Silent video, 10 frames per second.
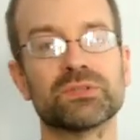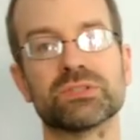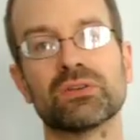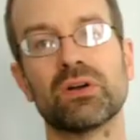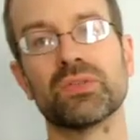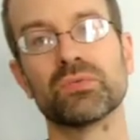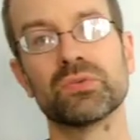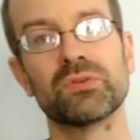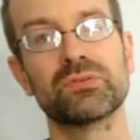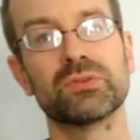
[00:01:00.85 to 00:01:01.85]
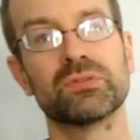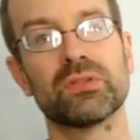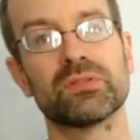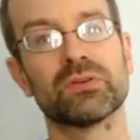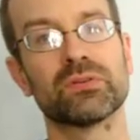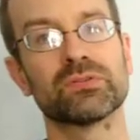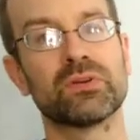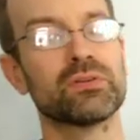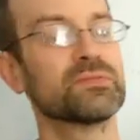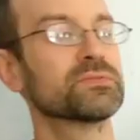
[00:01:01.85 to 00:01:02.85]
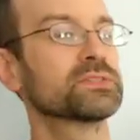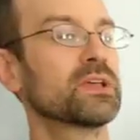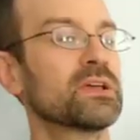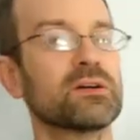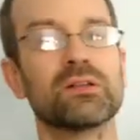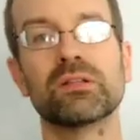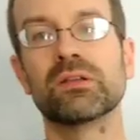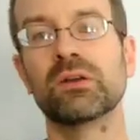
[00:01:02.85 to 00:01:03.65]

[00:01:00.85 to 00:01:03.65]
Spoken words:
which is called the root, the third note of the scale,